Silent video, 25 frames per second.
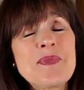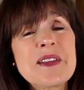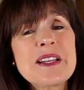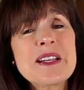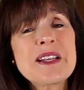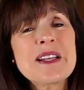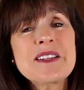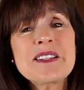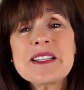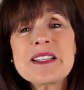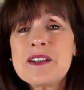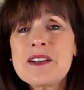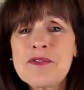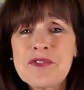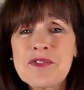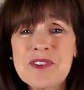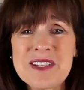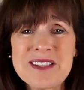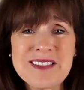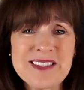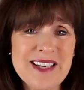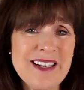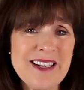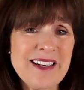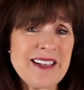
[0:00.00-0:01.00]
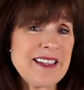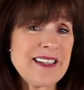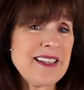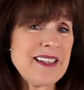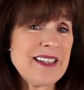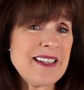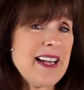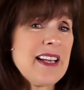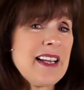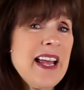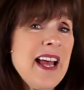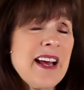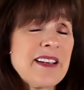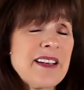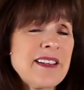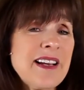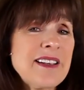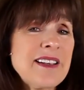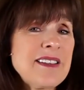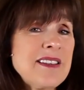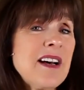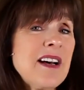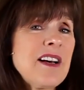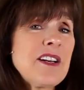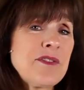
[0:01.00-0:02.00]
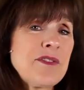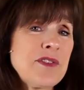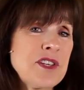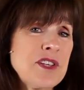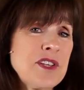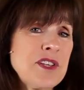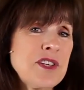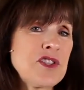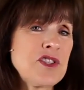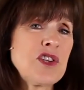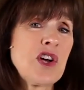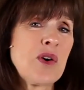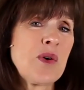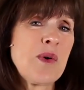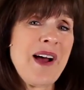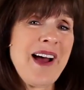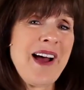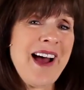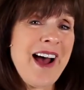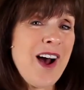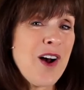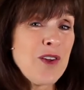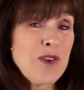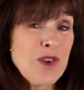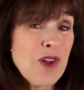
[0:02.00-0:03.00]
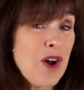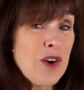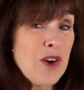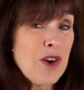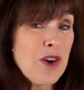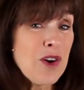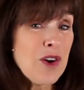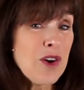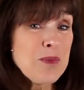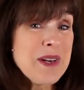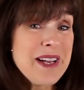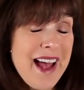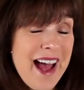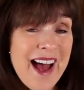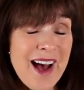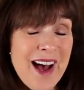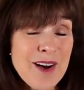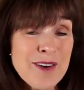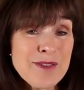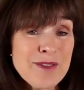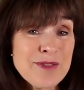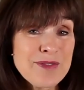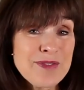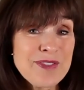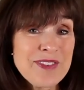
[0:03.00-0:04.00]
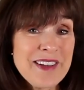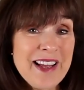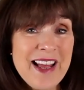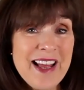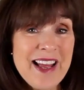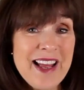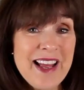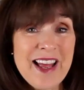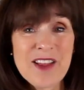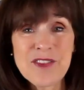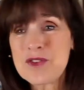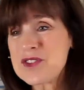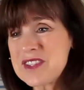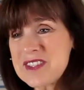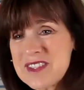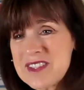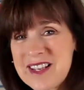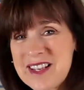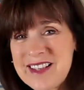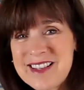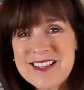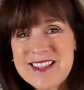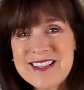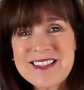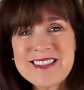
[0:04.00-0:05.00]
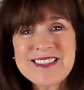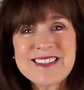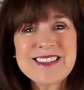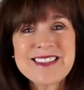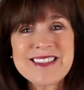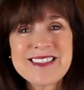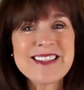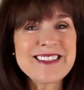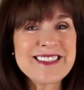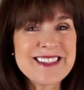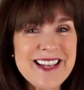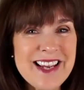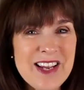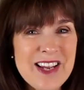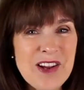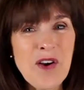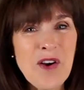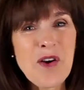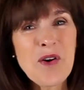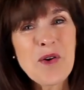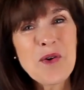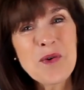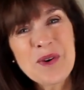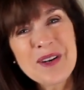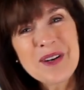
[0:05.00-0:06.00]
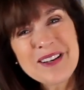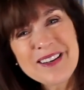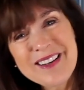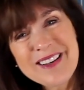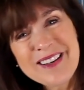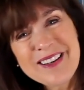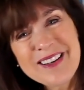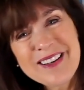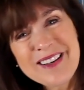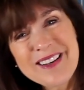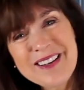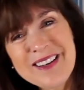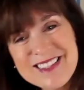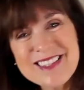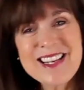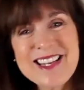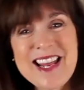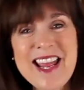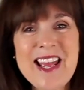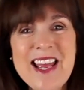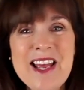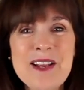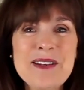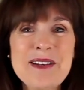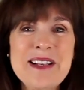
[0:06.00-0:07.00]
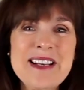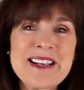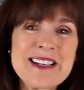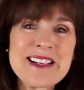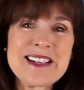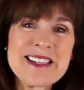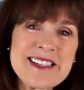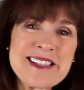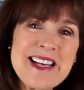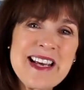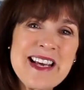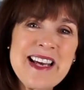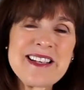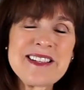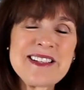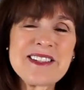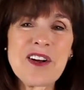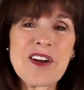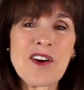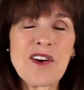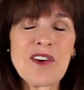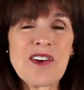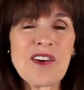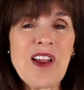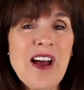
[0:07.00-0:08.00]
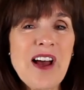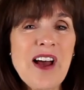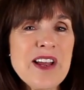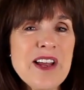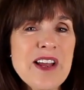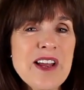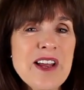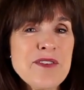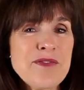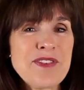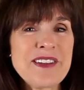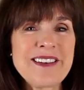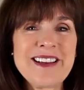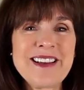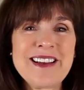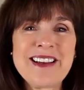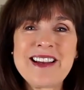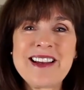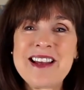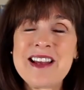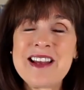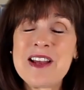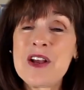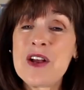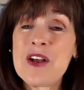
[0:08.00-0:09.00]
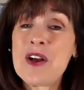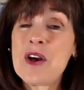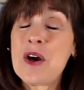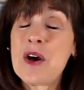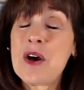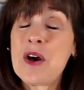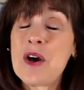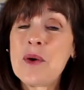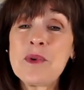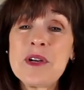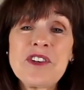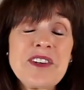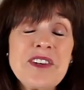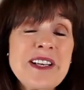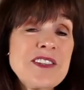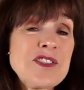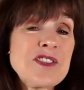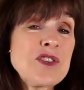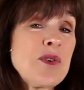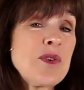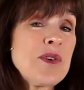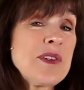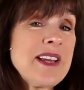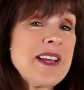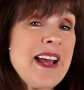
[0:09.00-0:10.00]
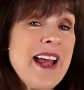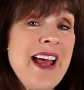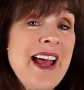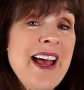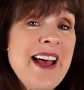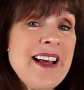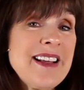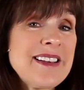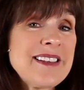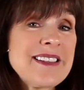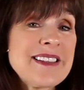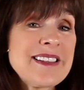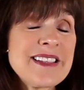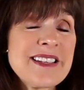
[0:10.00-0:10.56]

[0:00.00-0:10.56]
live contented. Again, none of us know how long we have. And there's studies that say, oh, this can extend our life. And when you get toward the end,